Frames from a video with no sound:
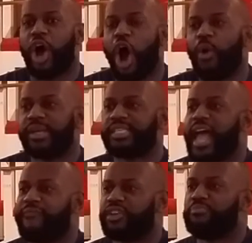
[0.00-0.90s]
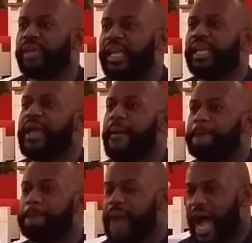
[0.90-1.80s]
we always have to
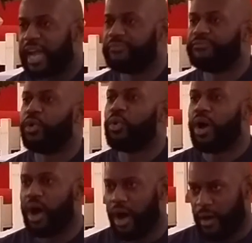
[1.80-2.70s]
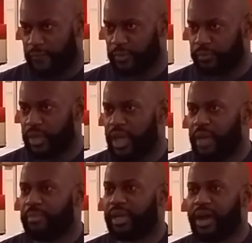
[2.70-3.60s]
be mindful of.
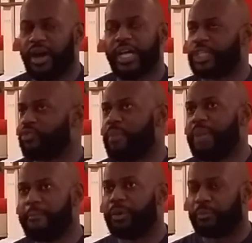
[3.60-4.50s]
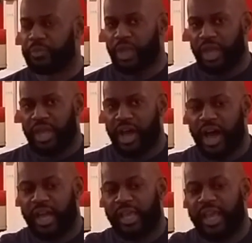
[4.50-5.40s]
Because remember,
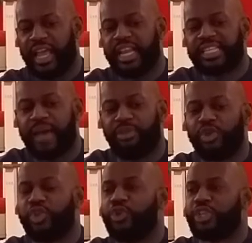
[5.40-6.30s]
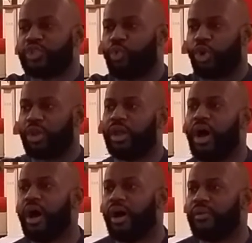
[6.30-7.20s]
anytime you use this word
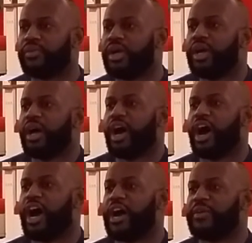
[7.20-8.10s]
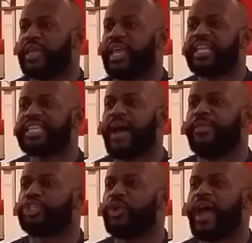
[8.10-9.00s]
love,
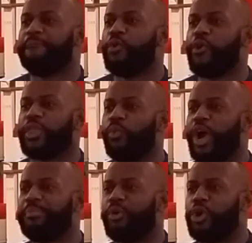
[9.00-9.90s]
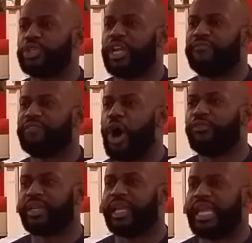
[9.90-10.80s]
anytime that you have more than one person
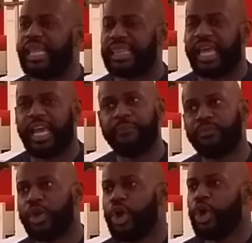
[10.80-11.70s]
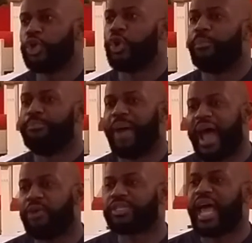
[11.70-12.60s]
involved in anything, you're
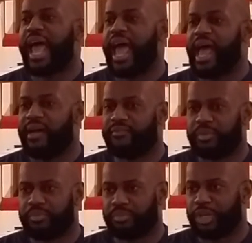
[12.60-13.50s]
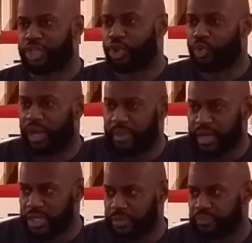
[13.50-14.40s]
bound to have
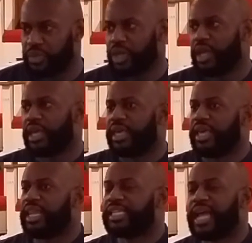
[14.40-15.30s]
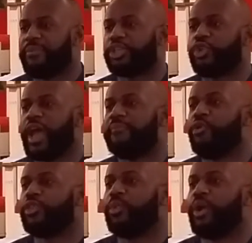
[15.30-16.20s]
disagreements. Anytime that you
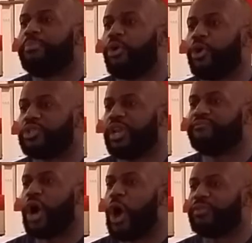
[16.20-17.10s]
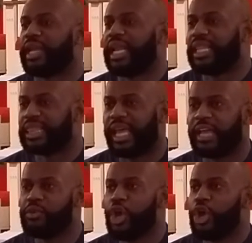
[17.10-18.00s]
have more than one person involved in
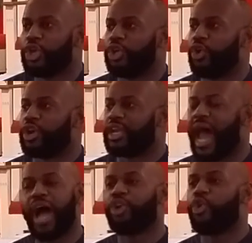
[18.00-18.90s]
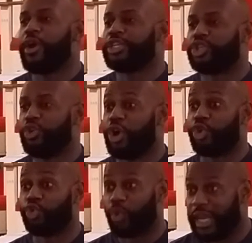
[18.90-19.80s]
anything, You're not going to
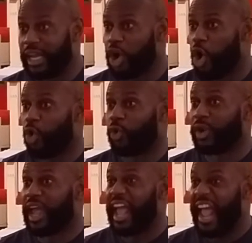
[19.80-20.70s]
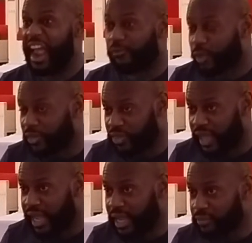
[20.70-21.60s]
agree on
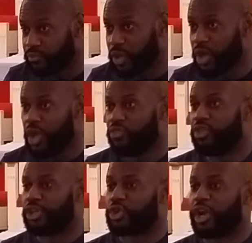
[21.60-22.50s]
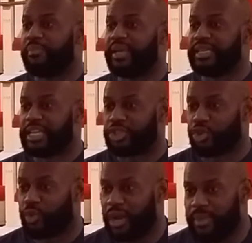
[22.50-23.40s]
everything. There's going to be
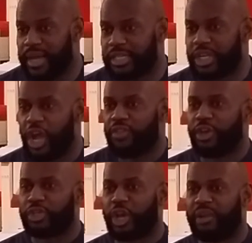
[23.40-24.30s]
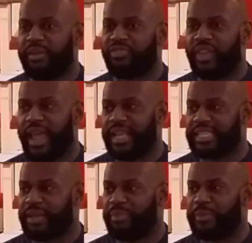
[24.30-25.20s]
disagreements. There's going to be
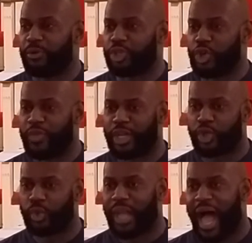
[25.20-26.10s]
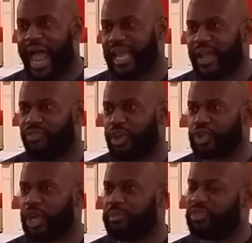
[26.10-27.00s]
things that people do that you like, and
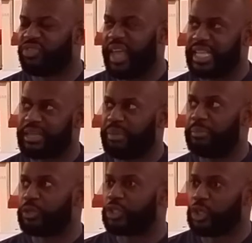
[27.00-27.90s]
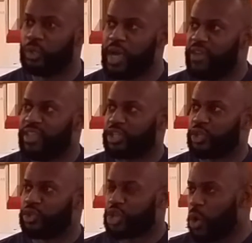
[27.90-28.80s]
there's going to be things that people do that
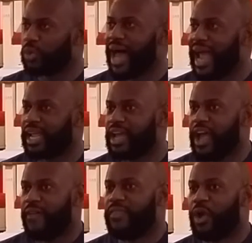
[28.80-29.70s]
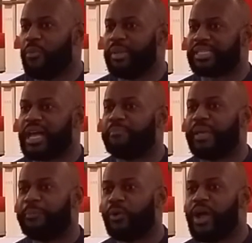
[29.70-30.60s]
you don't like. There will be
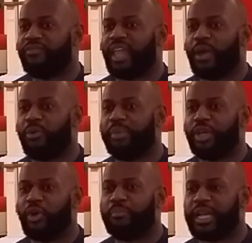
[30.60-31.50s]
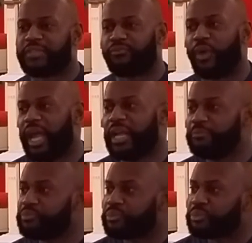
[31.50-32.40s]
some people, they will be your best
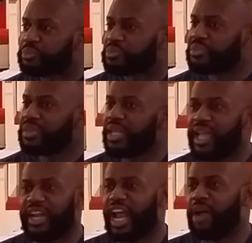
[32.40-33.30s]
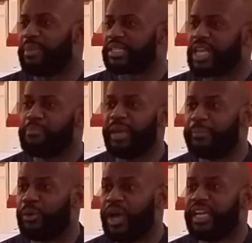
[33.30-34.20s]
friend. There'll be some
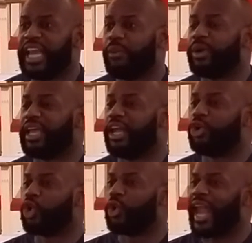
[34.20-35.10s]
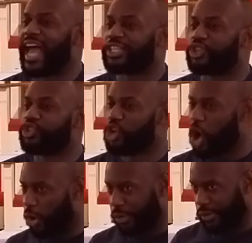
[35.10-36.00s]
people, they will get on your last
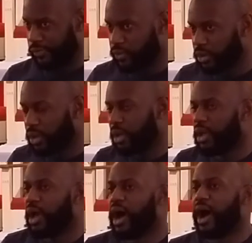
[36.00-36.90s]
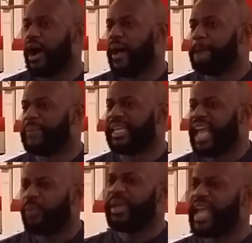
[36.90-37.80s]
nerve. But
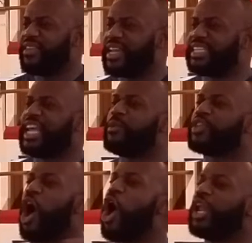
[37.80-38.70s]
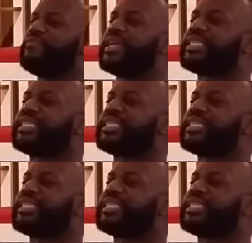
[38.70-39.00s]
yet we have to deal with all of